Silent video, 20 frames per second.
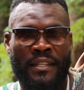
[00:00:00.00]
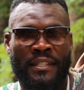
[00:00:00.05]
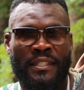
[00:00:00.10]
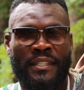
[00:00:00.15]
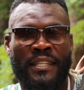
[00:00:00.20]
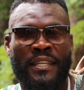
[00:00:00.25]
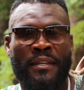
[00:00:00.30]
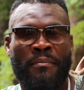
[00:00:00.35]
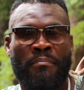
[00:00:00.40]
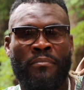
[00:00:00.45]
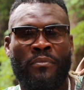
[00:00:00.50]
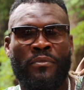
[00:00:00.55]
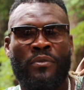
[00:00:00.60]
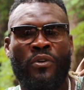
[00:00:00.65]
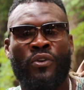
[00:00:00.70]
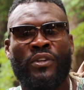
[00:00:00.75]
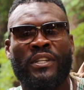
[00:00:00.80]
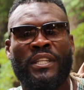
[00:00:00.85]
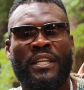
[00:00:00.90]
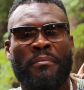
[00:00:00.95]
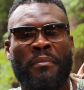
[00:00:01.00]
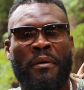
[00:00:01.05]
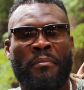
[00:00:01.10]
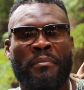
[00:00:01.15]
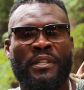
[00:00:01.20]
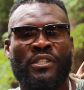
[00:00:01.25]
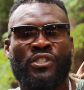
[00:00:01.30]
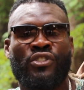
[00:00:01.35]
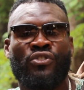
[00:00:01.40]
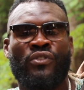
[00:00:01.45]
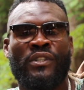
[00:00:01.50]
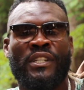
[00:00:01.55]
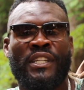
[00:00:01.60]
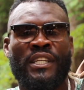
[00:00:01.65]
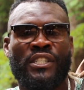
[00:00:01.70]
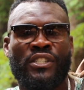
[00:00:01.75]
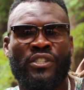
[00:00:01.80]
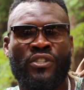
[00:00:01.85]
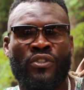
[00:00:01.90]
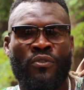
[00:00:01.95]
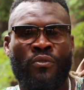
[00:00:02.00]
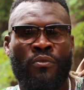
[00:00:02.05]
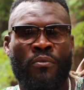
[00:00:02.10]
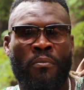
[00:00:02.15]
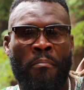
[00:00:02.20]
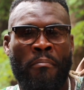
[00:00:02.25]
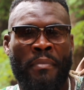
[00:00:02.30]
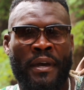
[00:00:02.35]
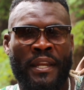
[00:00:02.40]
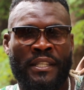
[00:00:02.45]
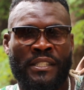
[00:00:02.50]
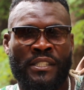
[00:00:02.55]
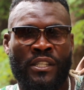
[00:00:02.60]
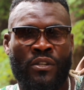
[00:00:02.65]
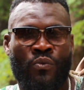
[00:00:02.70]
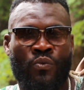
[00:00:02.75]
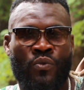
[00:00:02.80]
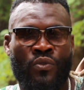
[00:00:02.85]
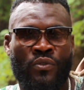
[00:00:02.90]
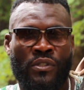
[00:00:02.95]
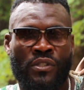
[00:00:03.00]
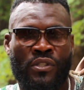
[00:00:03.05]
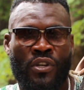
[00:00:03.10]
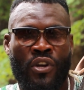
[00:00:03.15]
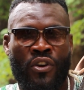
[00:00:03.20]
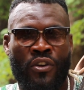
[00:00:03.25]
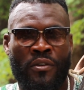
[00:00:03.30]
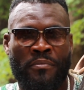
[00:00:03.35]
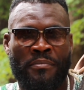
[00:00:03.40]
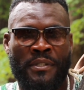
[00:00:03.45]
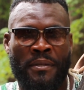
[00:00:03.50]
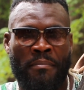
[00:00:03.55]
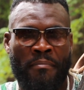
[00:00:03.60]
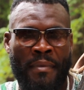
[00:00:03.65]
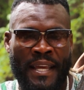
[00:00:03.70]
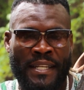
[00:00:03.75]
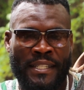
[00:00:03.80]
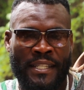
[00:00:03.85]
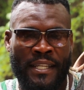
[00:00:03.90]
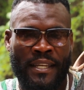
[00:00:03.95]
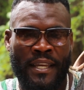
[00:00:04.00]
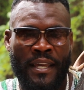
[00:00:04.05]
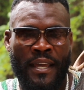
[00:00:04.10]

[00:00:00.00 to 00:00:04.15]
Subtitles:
Tim, or Tima, means traditional medicine, roots, herbs, and magic.